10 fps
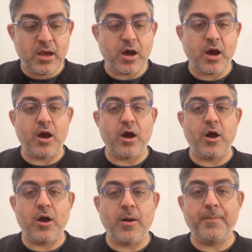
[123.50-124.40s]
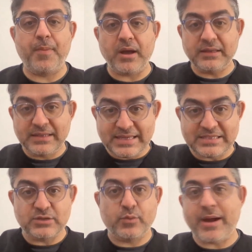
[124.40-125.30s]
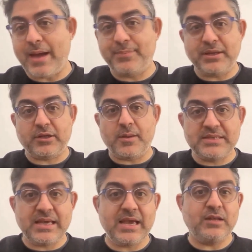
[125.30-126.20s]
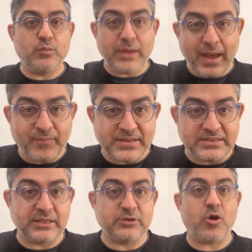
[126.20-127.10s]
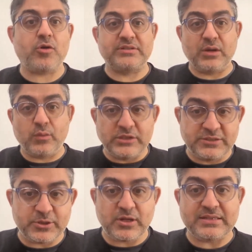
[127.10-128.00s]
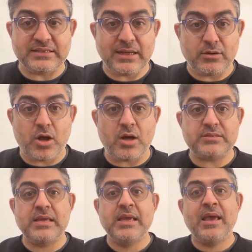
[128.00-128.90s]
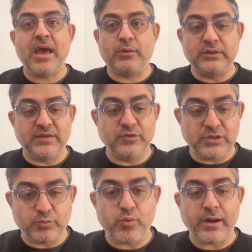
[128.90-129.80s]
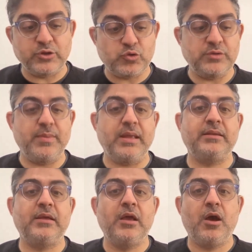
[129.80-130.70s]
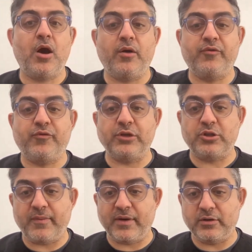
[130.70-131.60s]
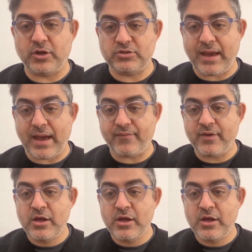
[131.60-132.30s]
uh, but this is where Happy Head comes in. We have basically doctors that only specialize in hair loss and will give you the right treatment uh, for the type of hair loss you have.